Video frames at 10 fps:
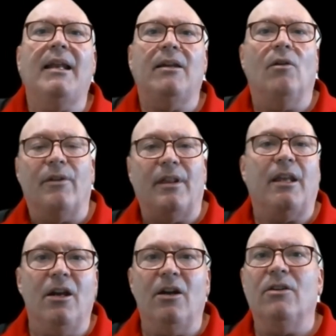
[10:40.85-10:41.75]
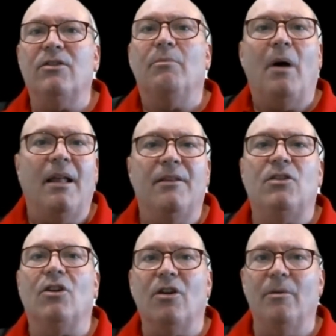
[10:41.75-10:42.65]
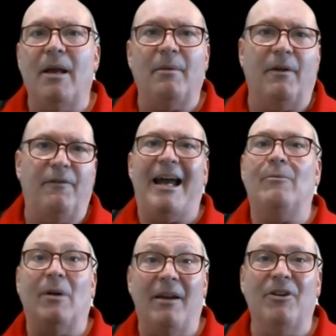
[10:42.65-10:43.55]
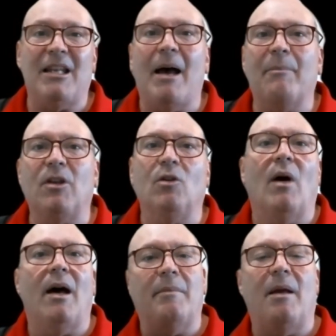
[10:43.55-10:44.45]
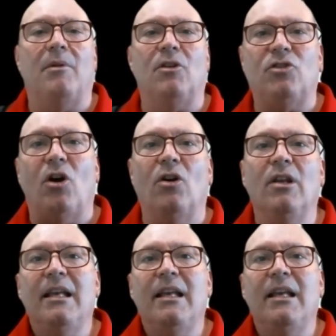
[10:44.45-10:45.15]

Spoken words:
and over the years and months you're going to be able to find whatever topic you want and be able to